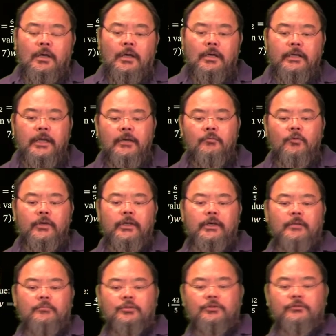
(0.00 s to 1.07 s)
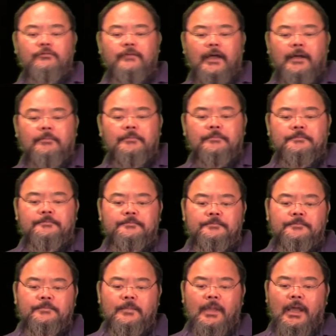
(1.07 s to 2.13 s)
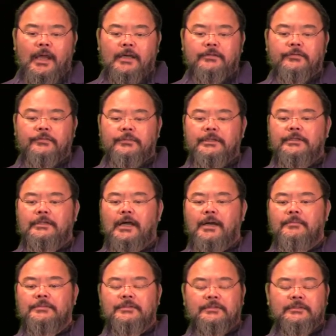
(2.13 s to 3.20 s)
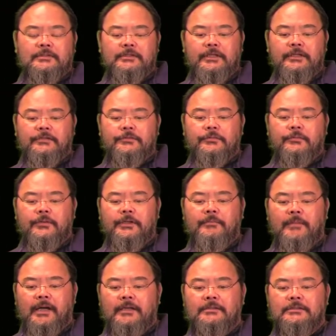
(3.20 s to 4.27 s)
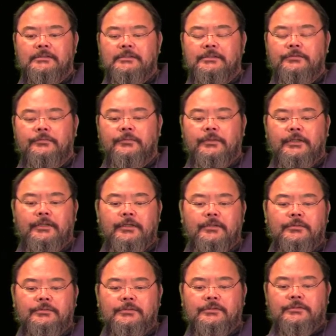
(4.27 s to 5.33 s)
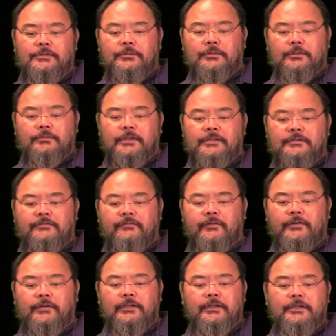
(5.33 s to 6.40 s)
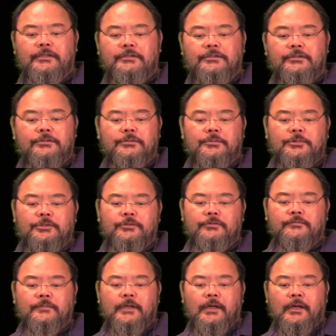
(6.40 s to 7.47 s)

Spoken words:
Again, we can prove that x3 times Z3 minus C3 equals to 0. That's fairly easy to prove.